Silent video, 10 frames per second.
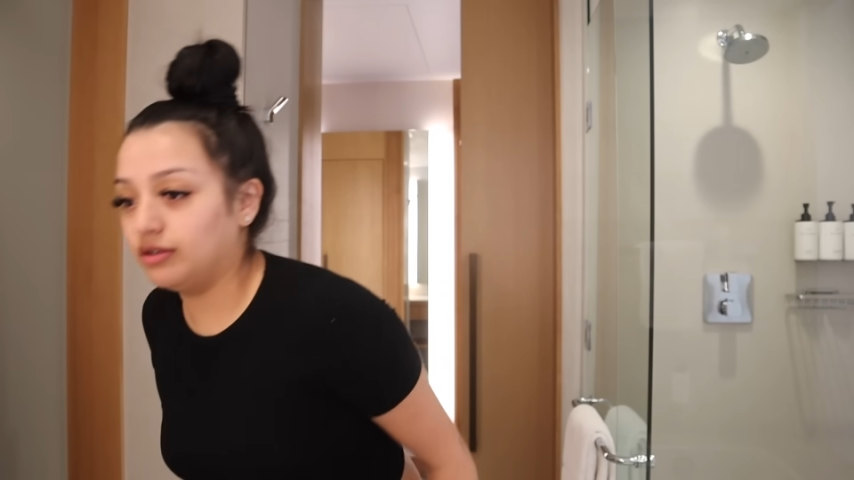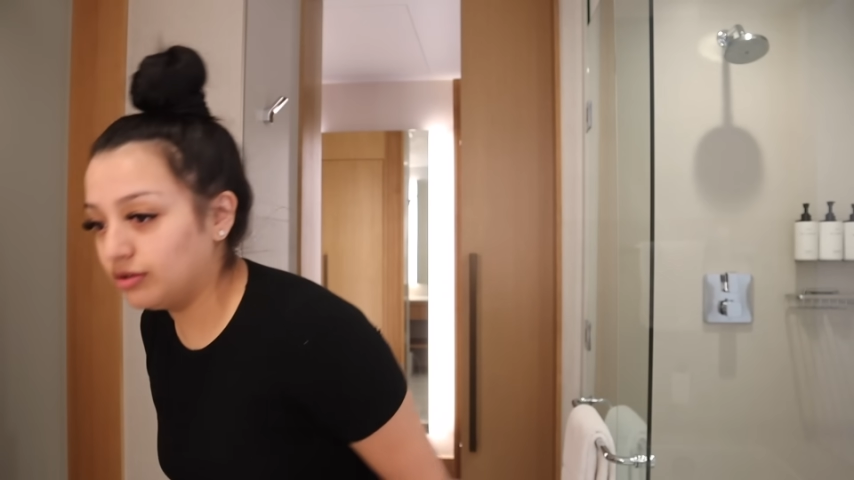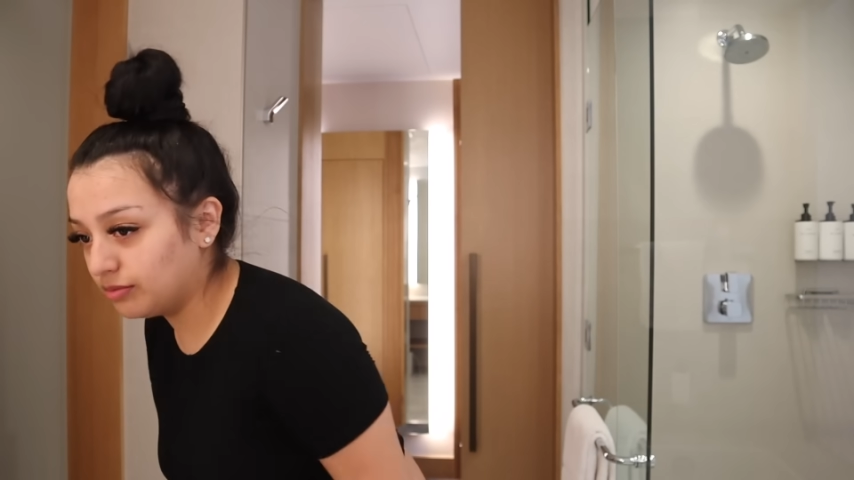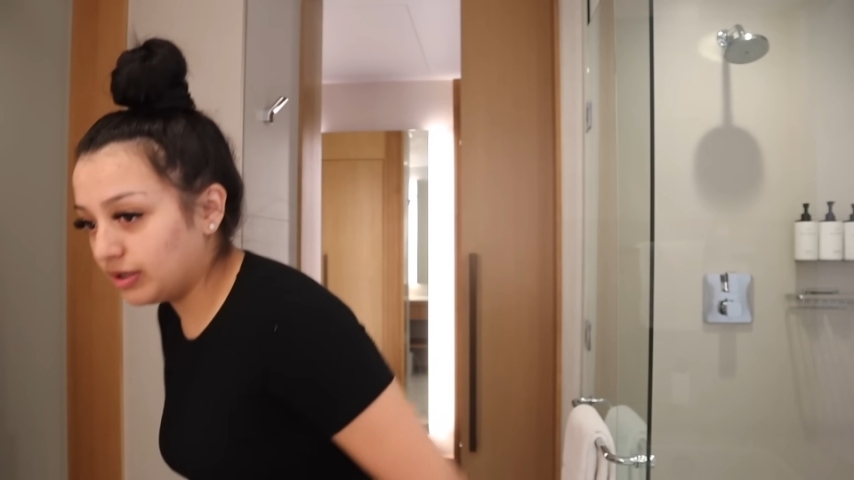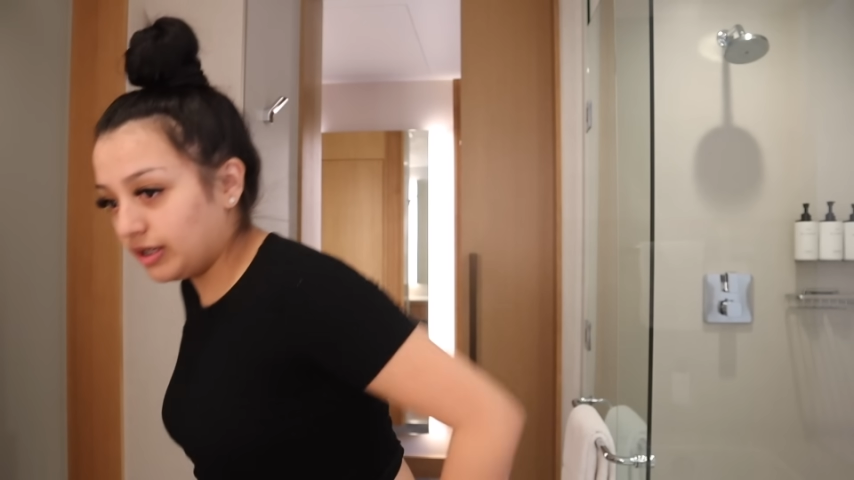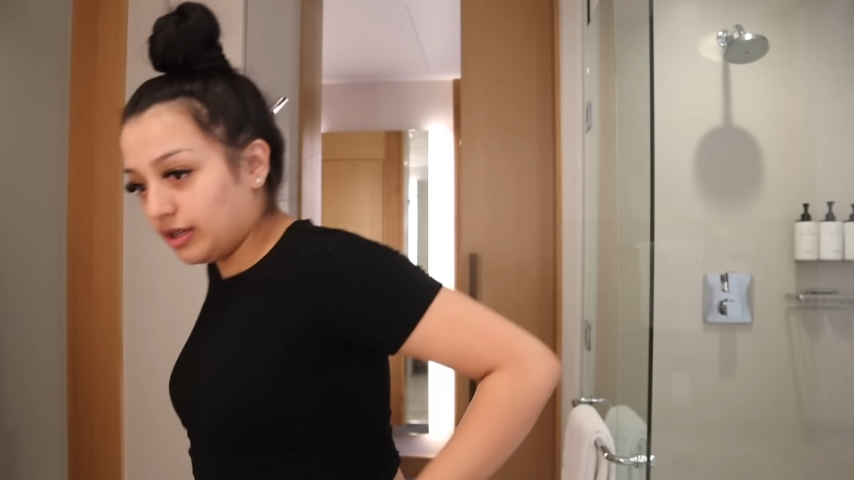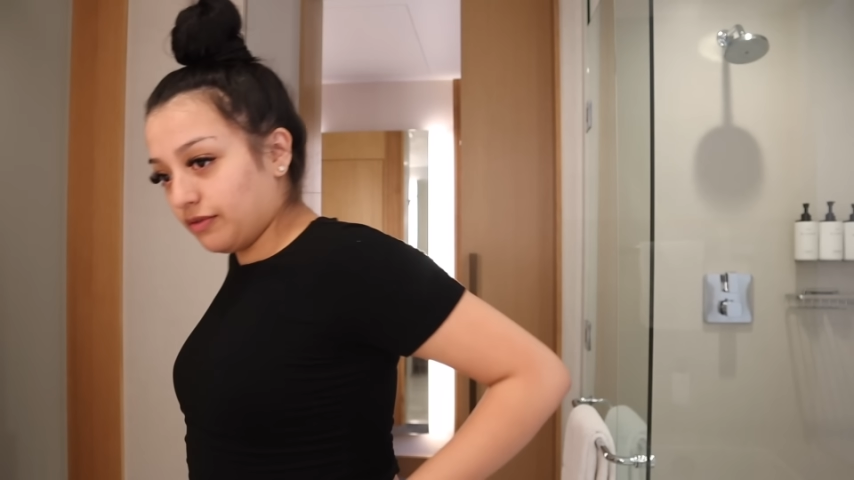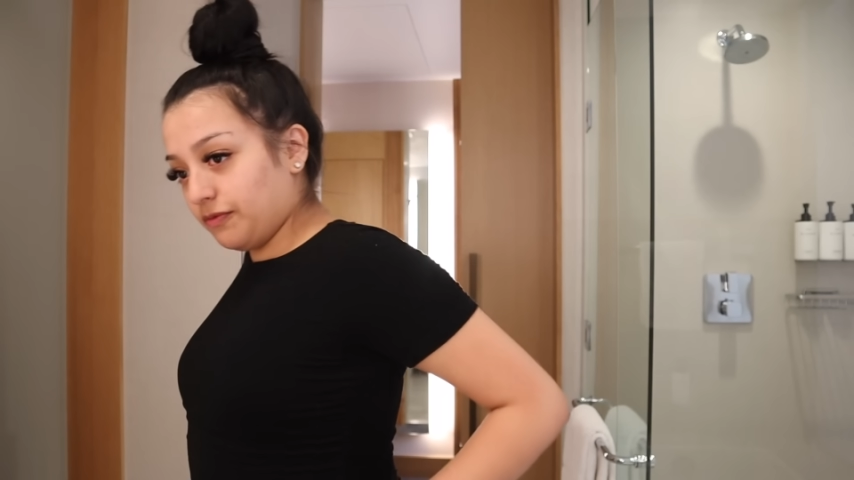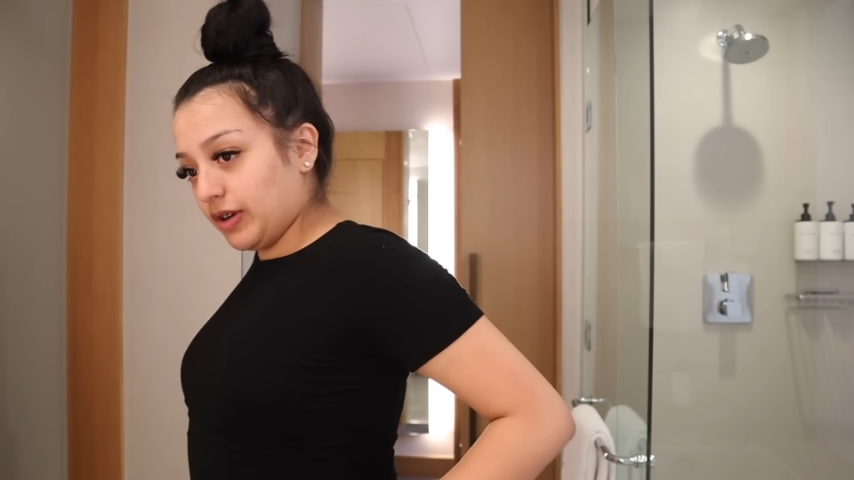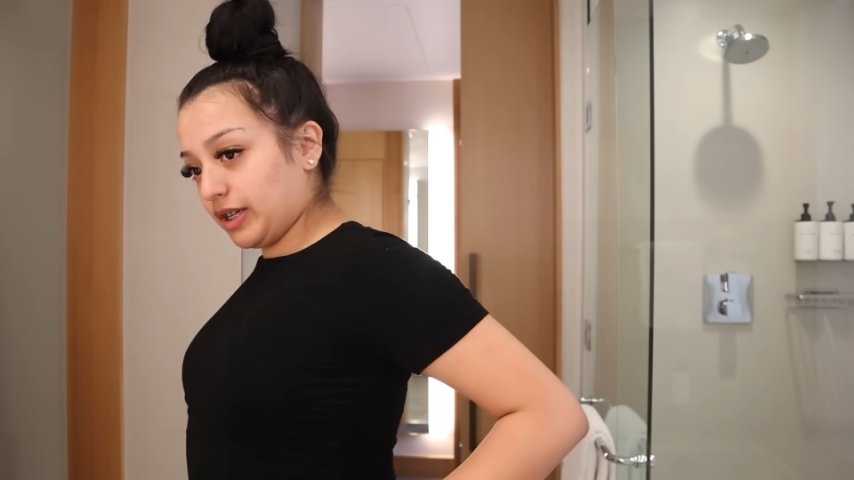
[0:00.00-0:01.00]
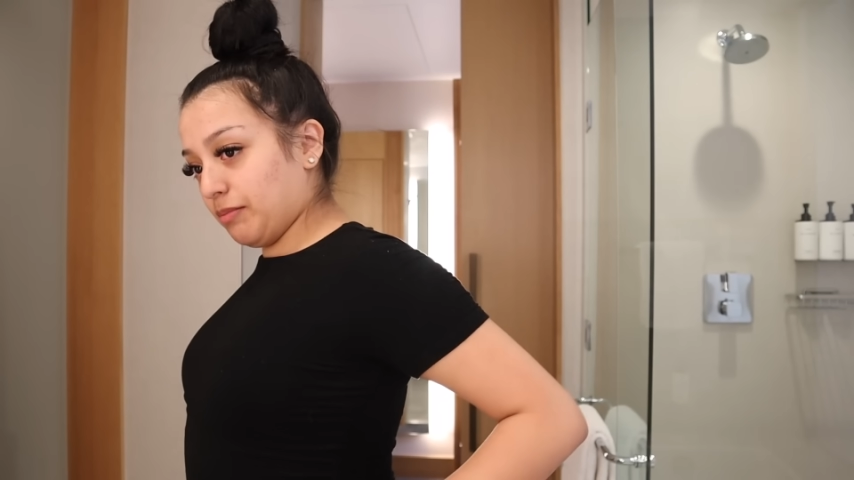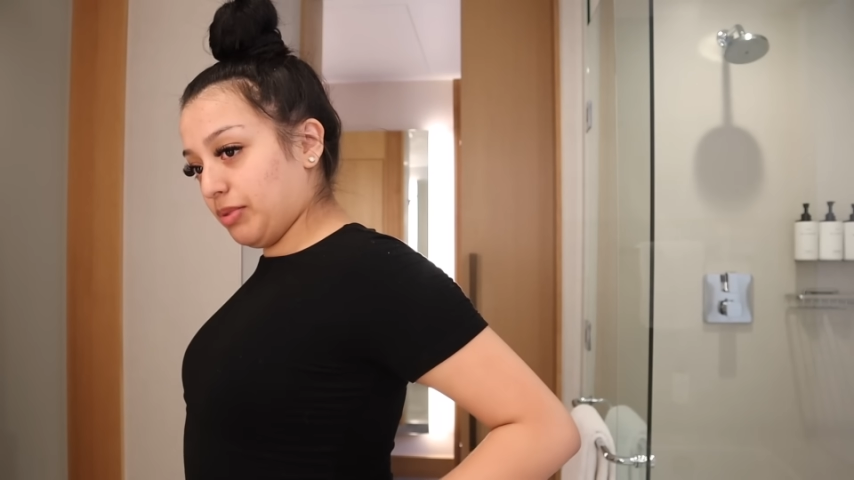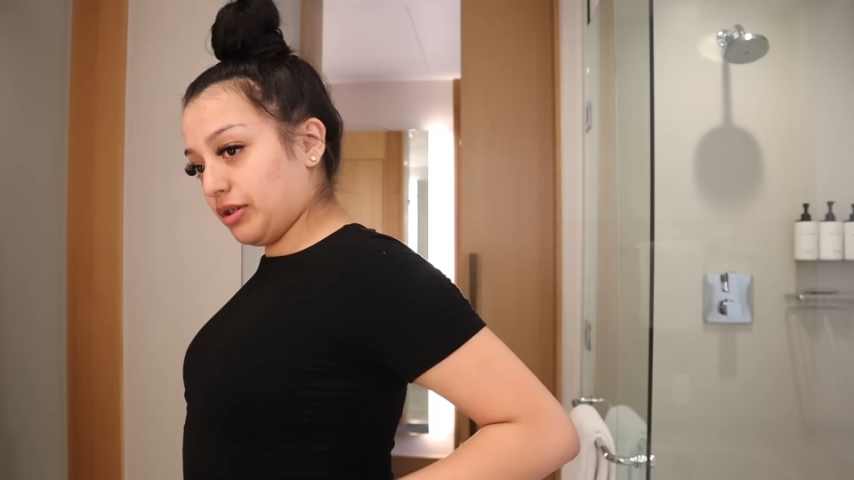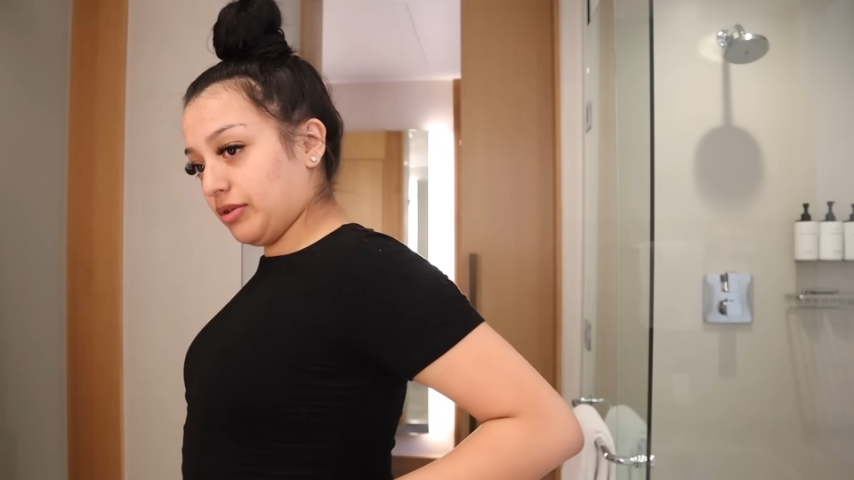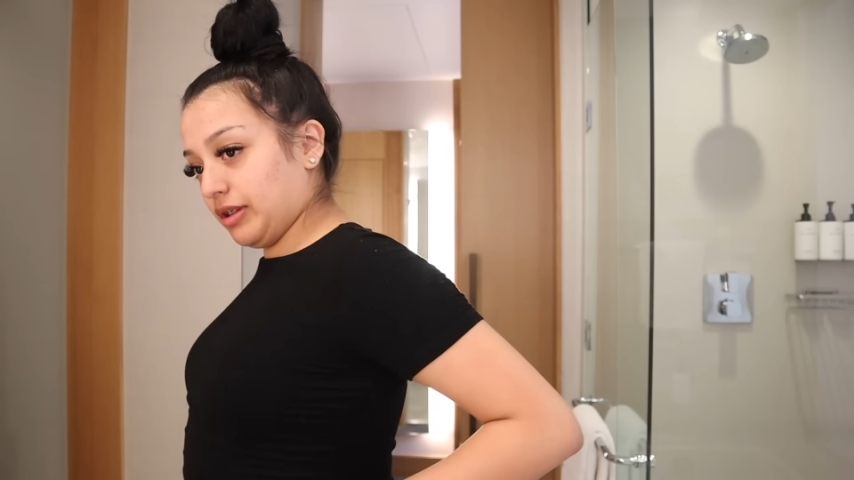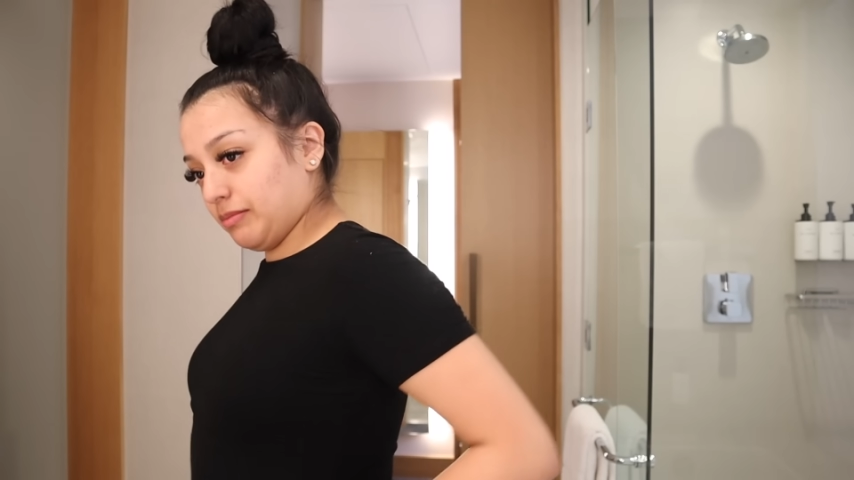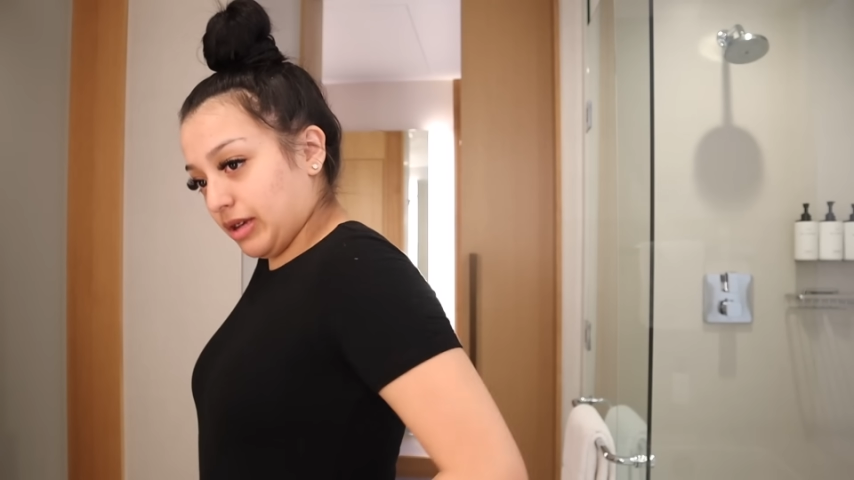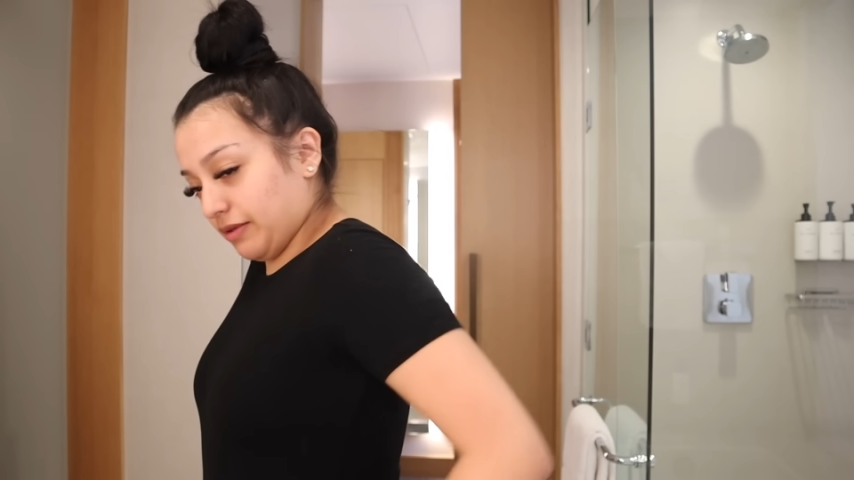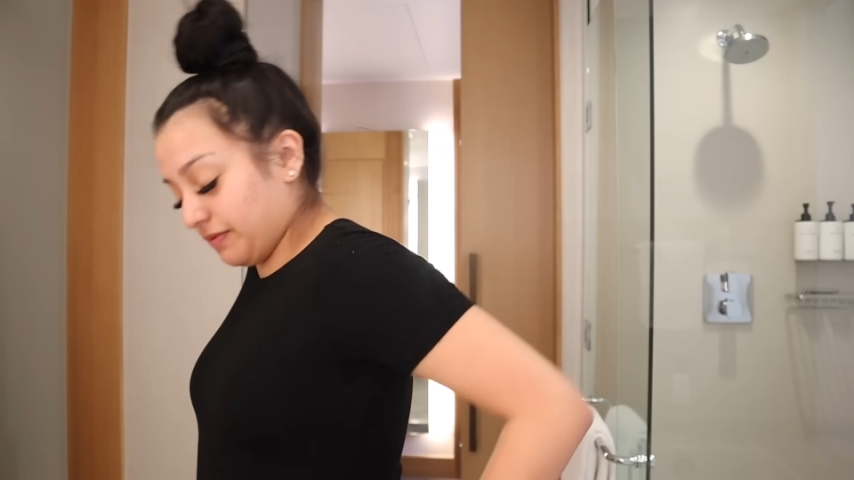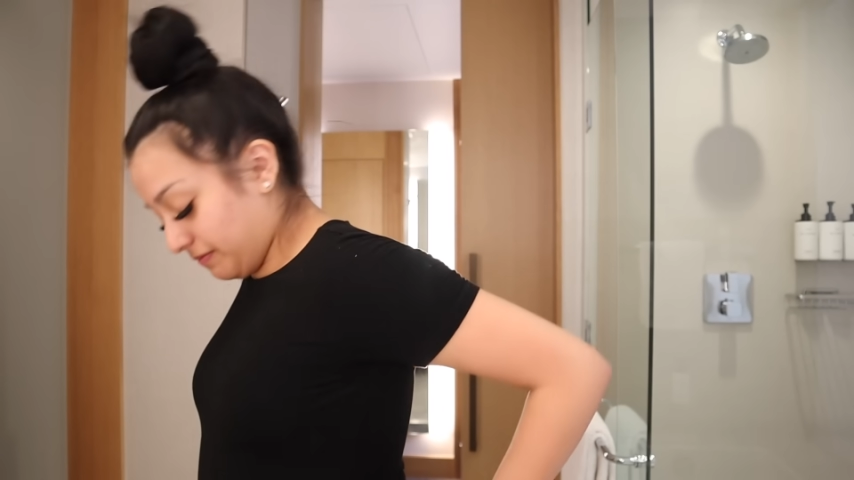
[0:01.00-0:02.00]
No, I need to fucking buckle in
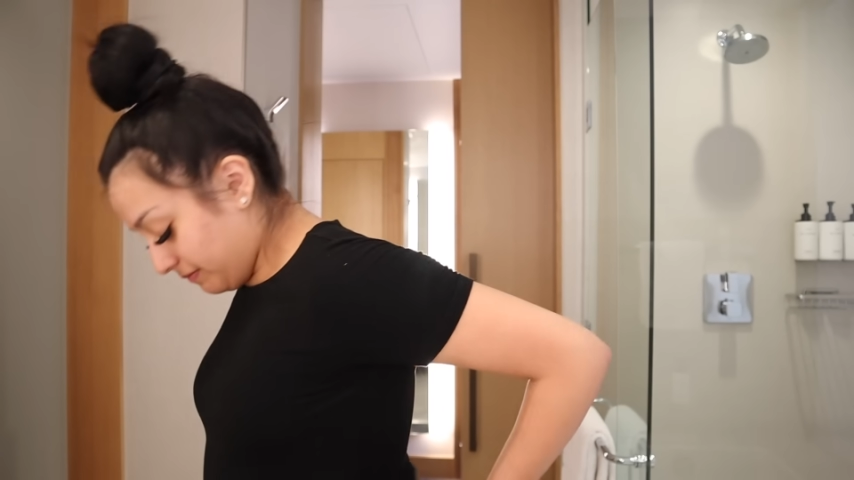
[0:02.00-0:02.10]
my